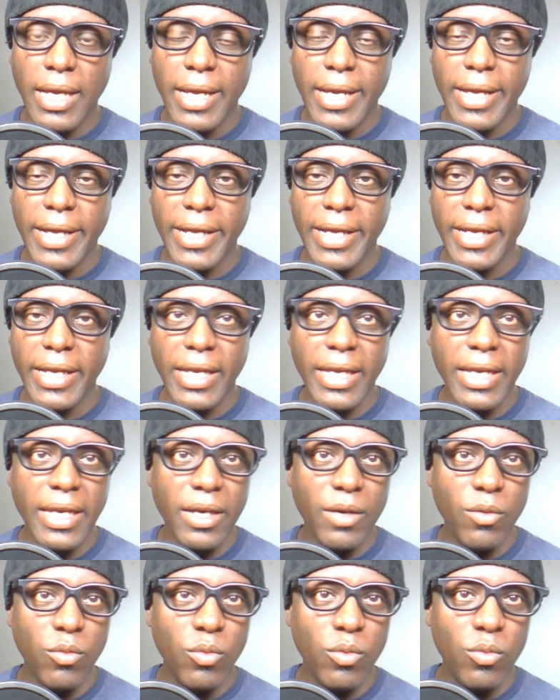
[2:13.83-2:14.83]

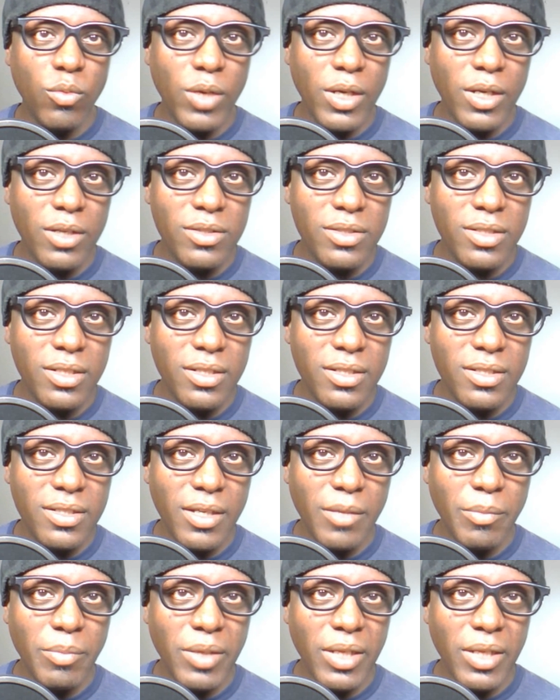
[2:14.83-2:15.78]
What else did you say?